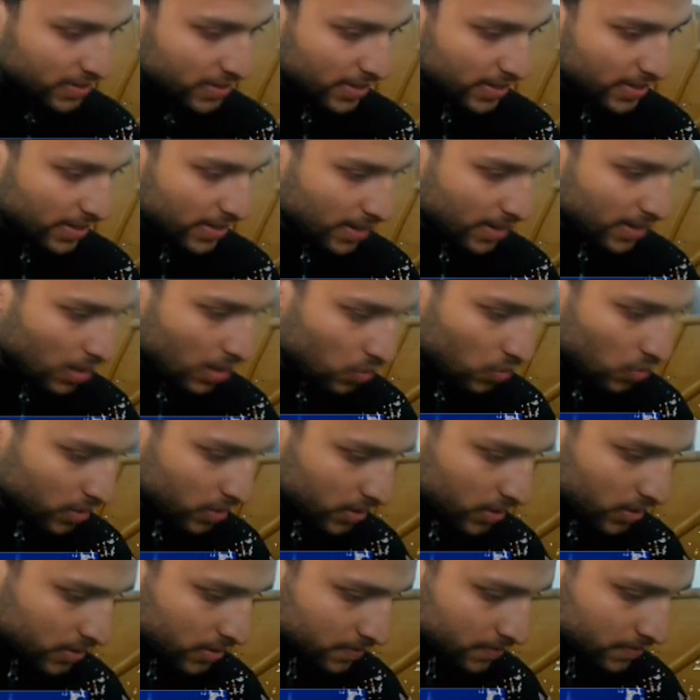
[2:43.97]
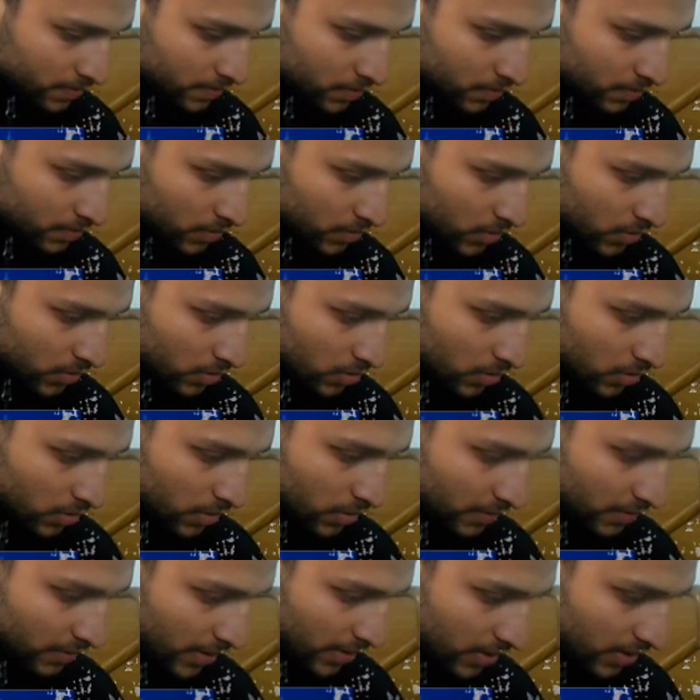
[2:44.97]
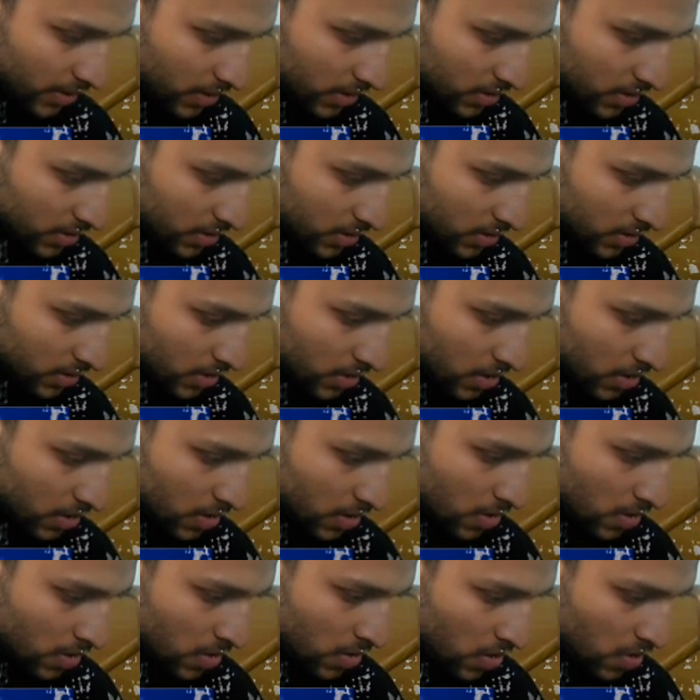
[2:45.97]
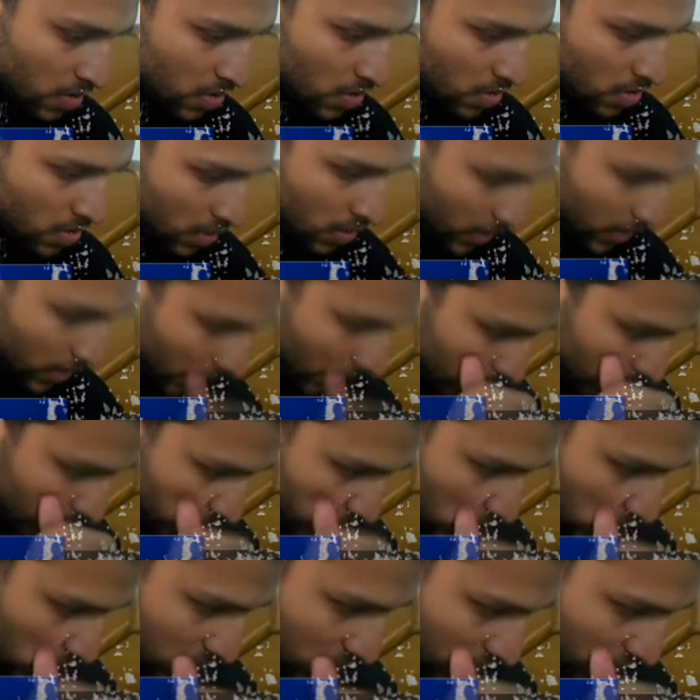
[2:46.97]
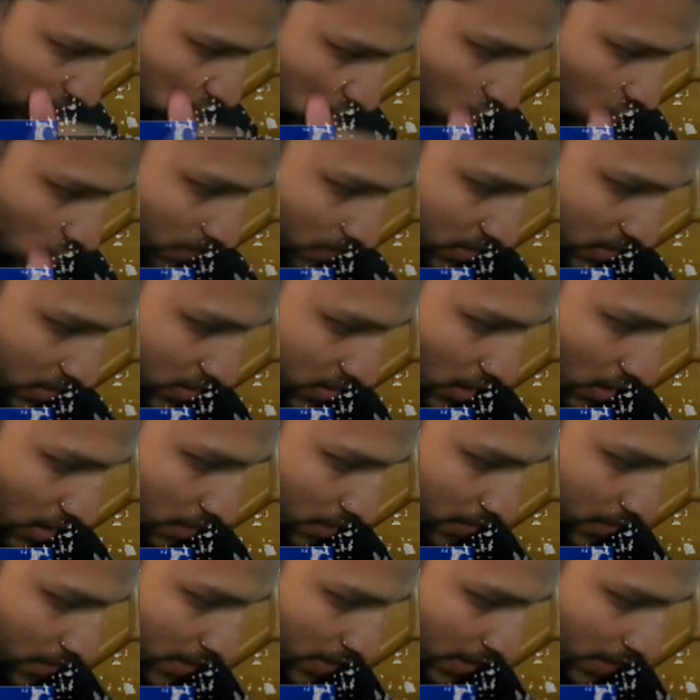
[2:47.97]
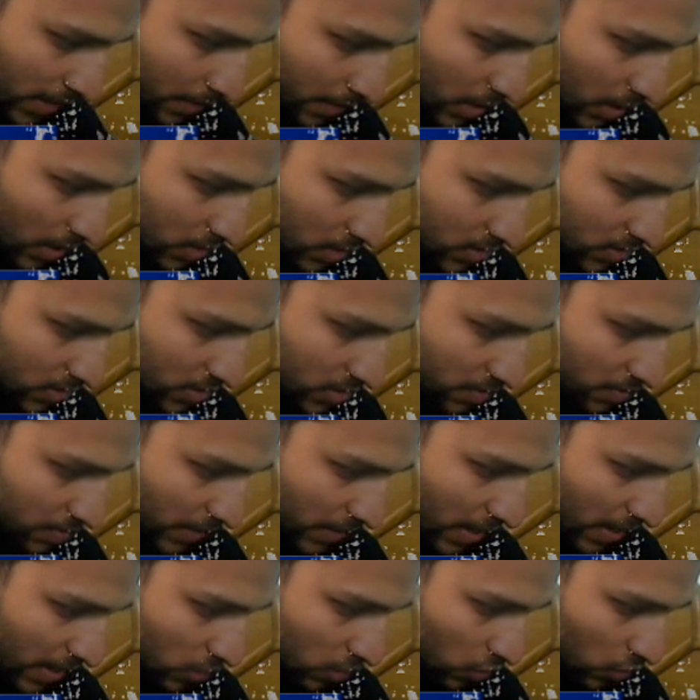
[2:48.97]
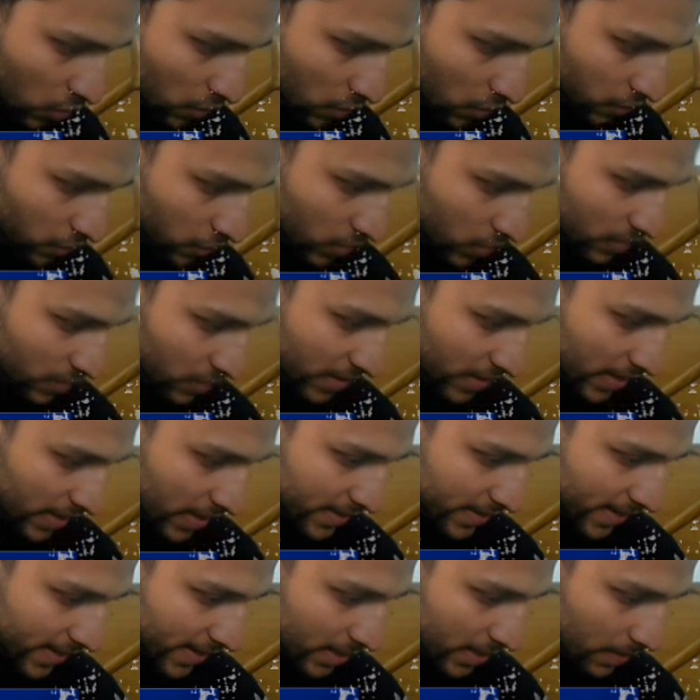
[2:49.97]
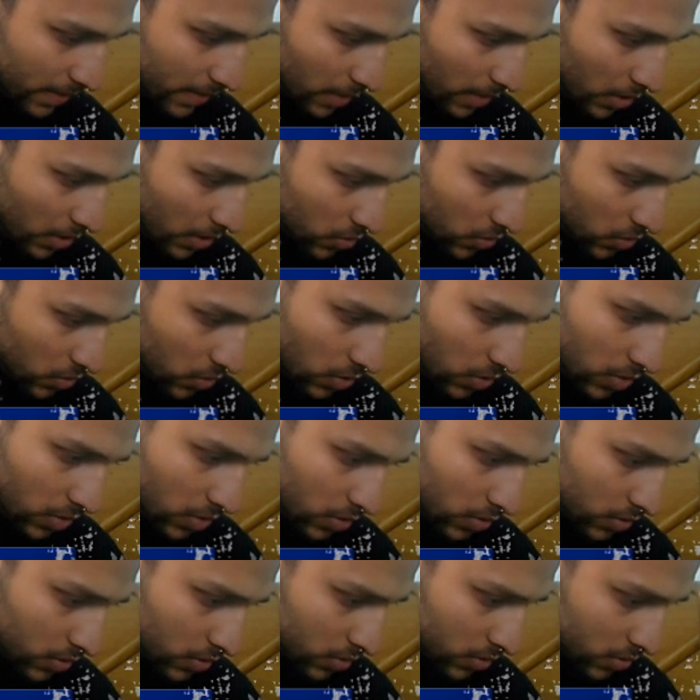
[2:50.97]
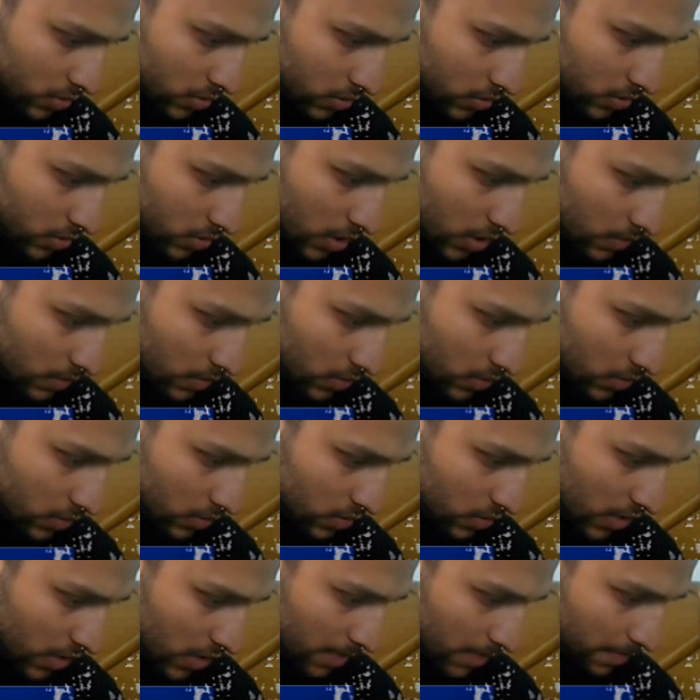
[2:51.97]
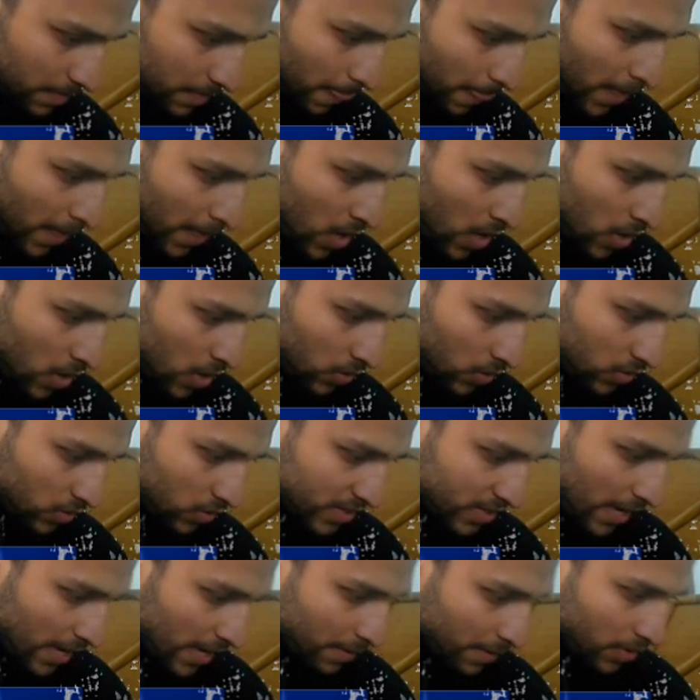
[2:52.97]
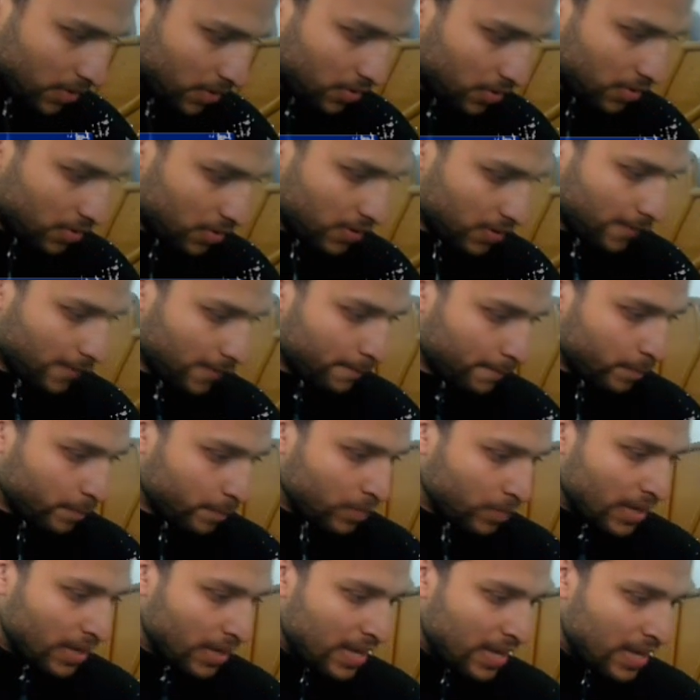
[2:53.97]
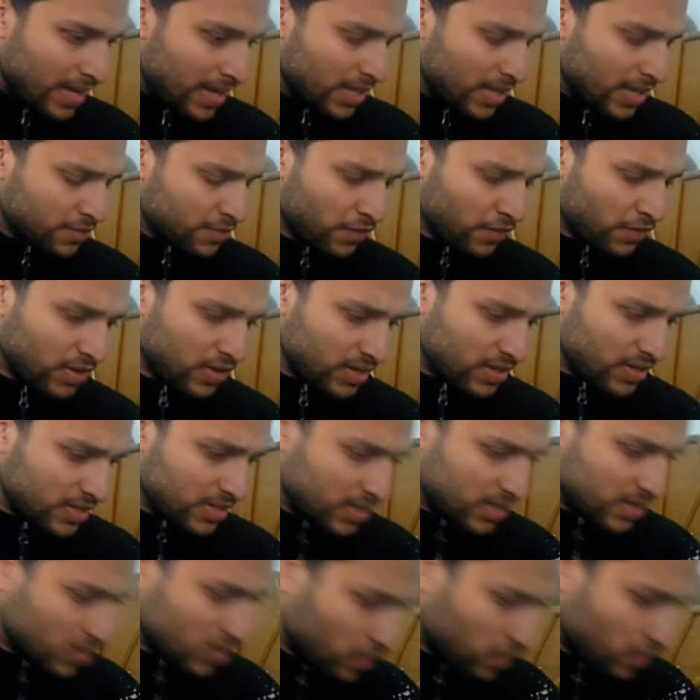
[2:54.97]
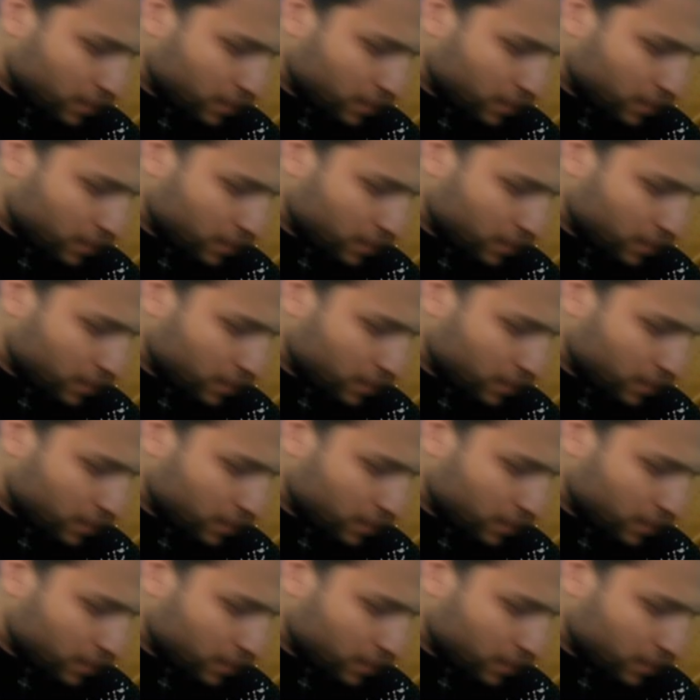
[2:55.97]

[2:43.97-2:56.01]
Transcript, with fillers: we did around. So he went his elite barbs. I will go my Stormy and my archers in back, hopefully we can take them out. No, don't use Zap, don't use Zap, no Zap here. His furnace is